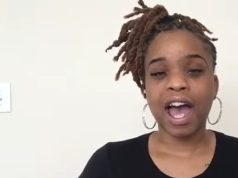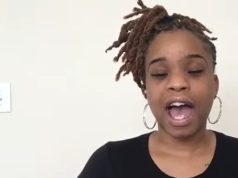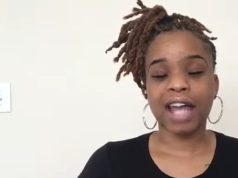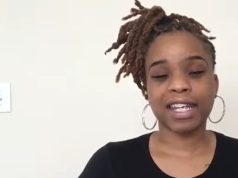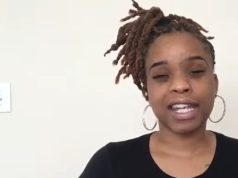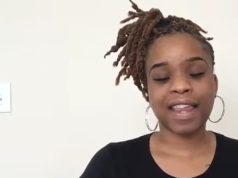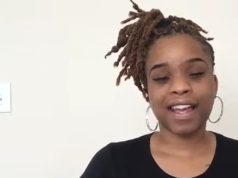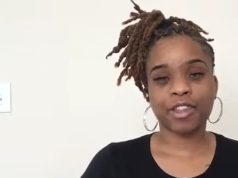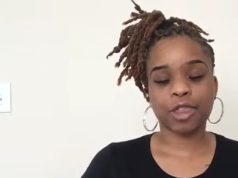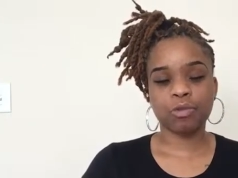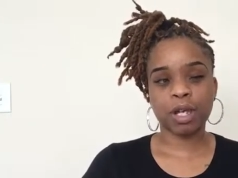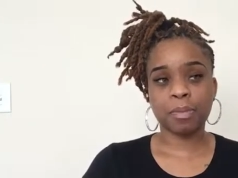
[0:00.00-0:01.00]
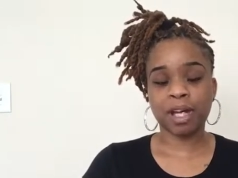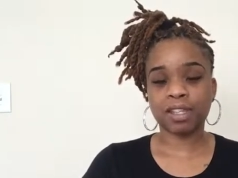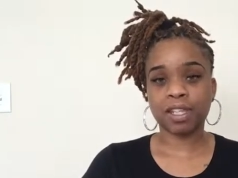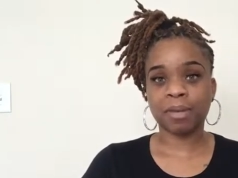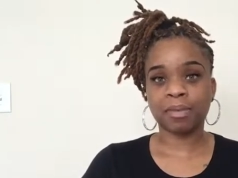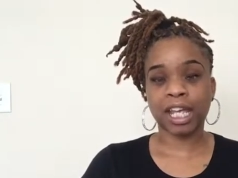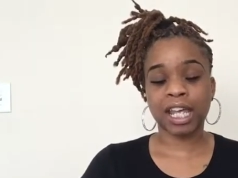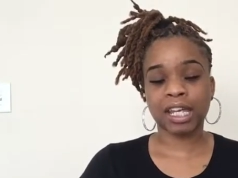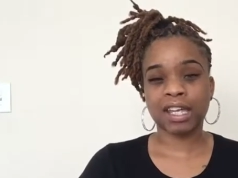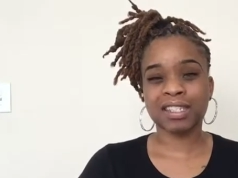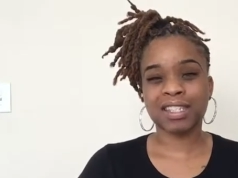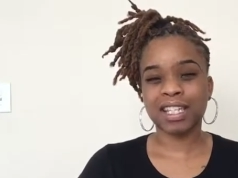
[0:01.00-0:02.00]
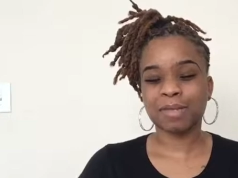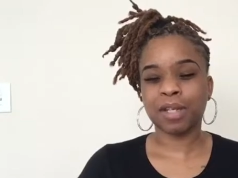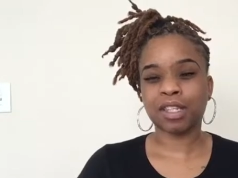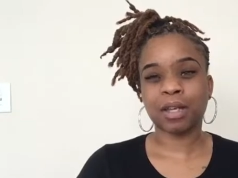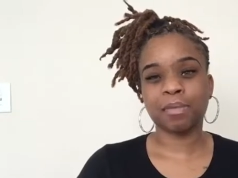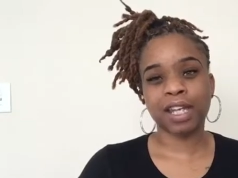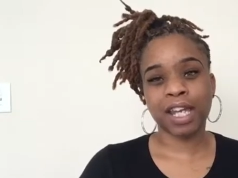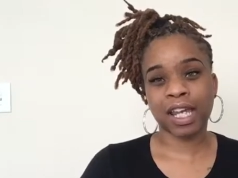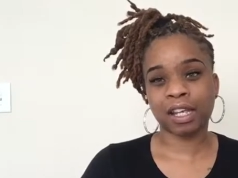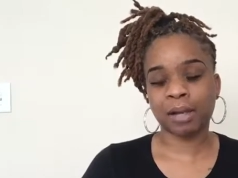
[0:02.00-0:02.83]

I did like a three month update, a six month update,